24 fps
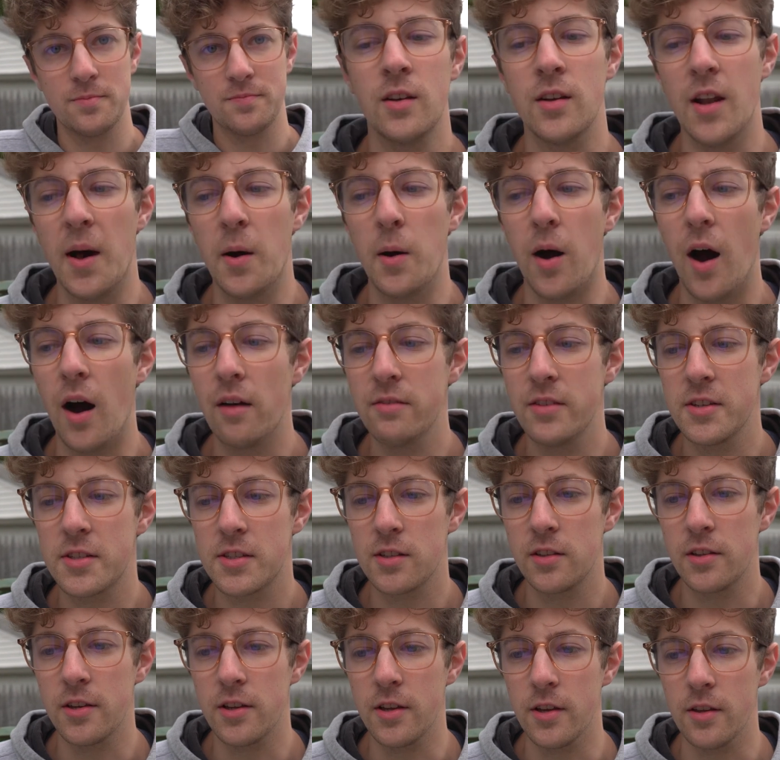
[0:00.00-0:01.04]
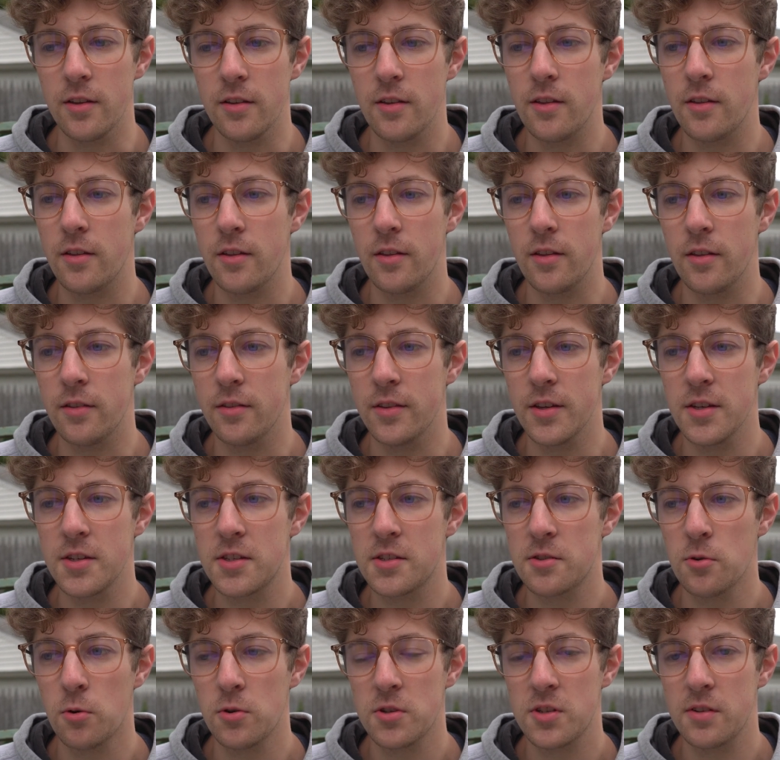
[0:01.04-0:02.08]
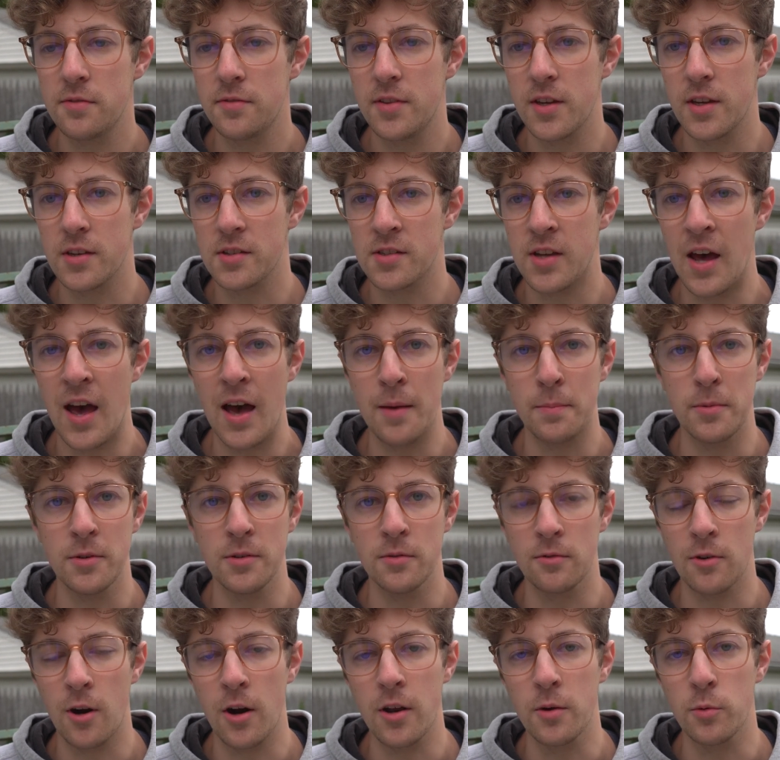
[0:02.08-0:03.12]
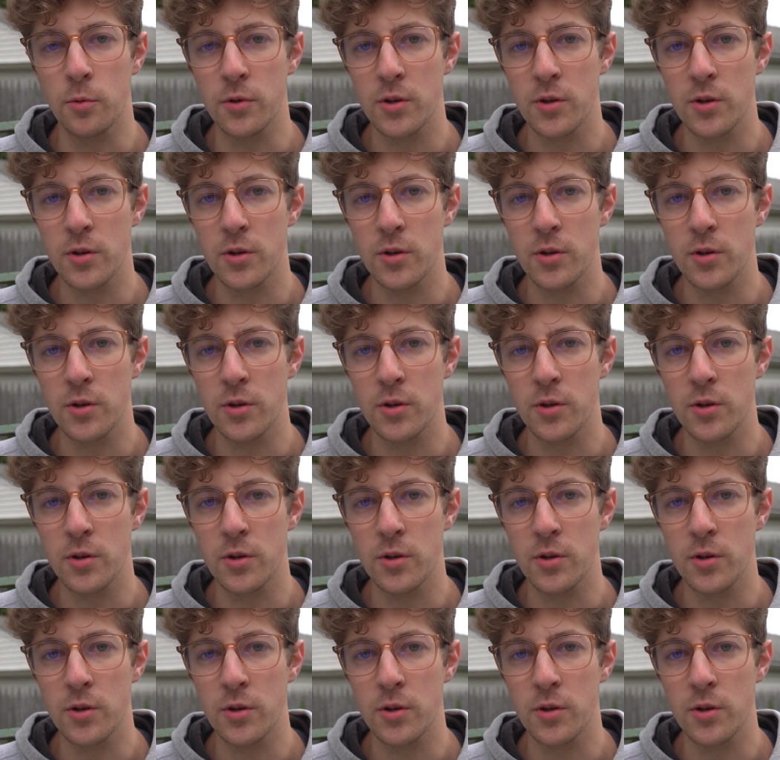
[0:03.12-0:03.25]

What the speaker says: Now, obviously, these sorts of things happen, right?